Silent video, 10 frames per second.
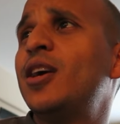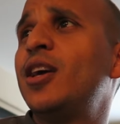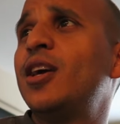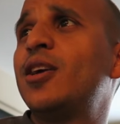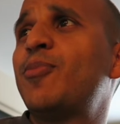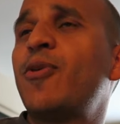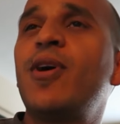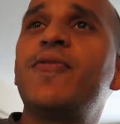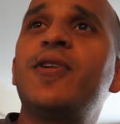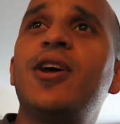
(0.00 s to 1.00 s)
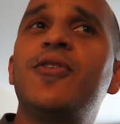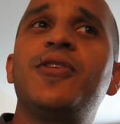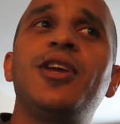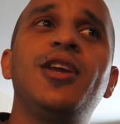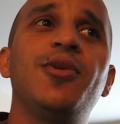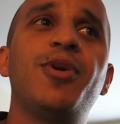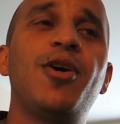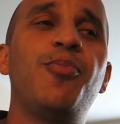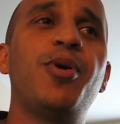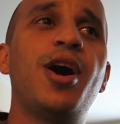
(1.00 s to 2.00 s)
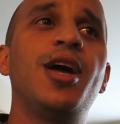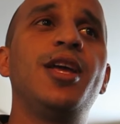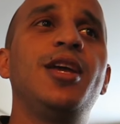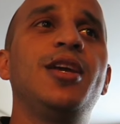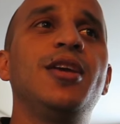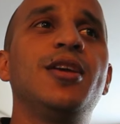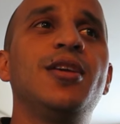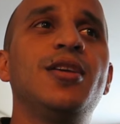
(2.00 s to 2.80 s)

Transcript: And my wife and I are thinking about buying